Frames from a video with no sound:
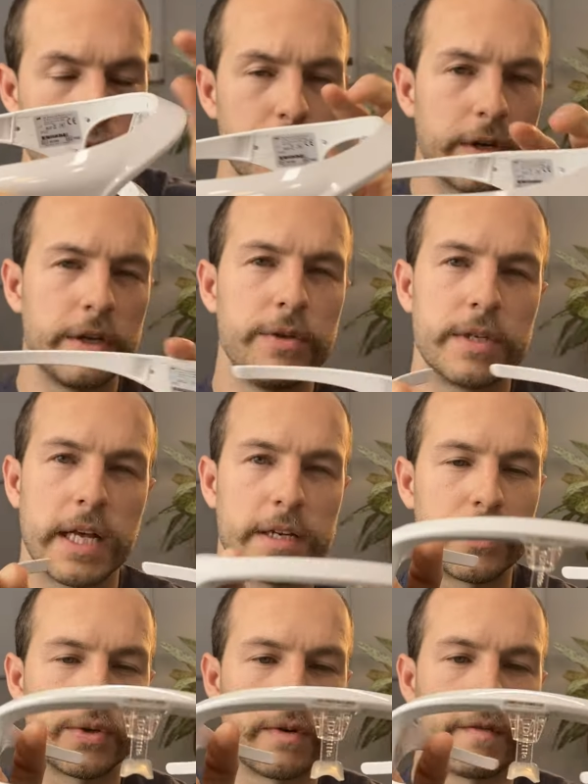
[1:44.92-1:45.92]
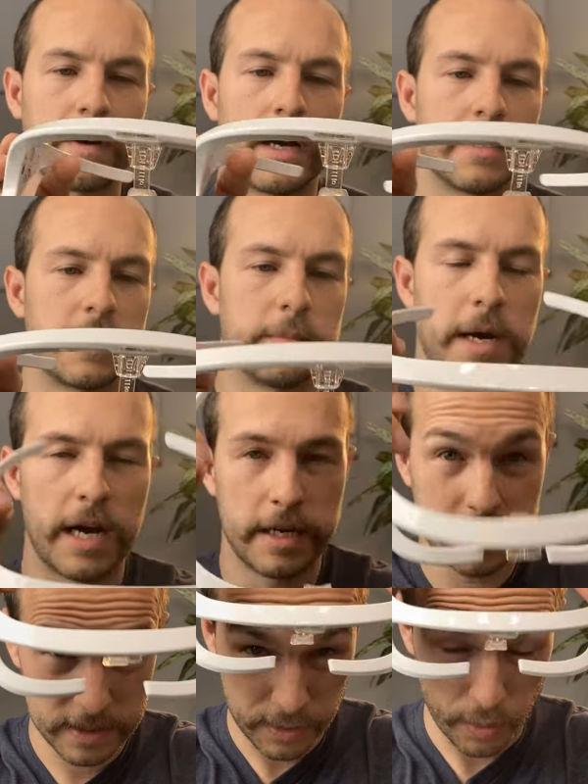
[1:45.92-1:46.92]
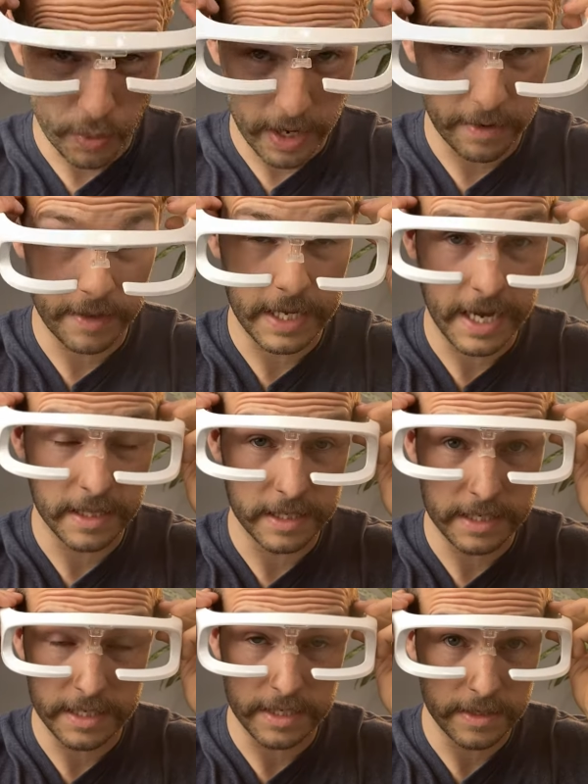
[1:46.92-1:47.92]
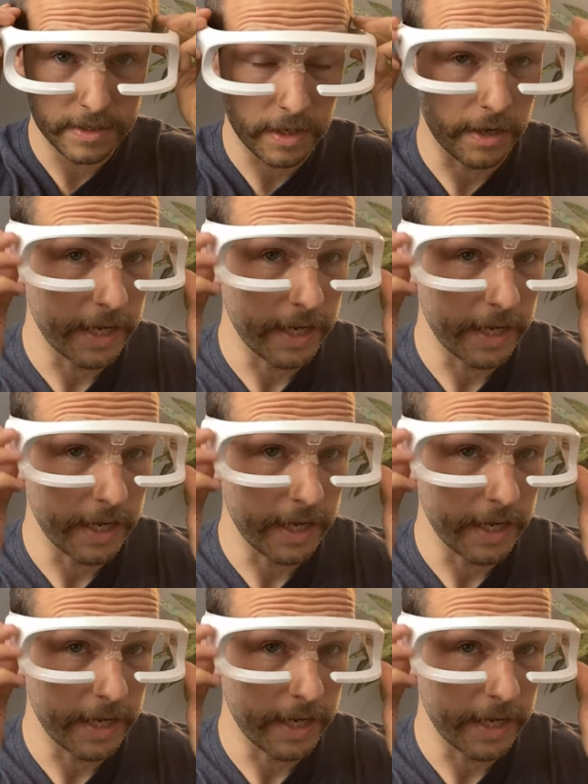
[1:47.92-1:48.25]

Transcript: you can use that to sort of customize where the LEDs are